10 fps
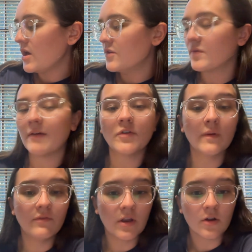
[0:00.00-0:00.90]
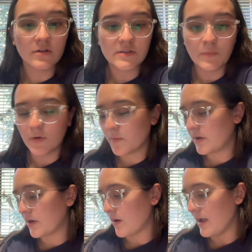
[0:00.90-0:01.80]
So after we've done our explore, we're
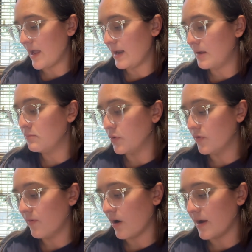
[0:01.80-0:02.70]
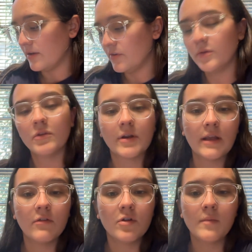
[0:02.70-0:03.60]
going to go ahead and move on to learning
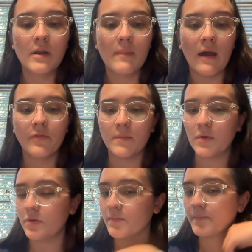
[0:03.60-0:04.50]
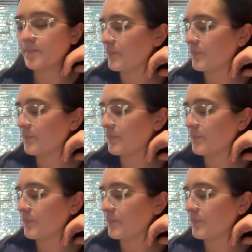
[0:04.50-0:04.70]
a little bit about the moon.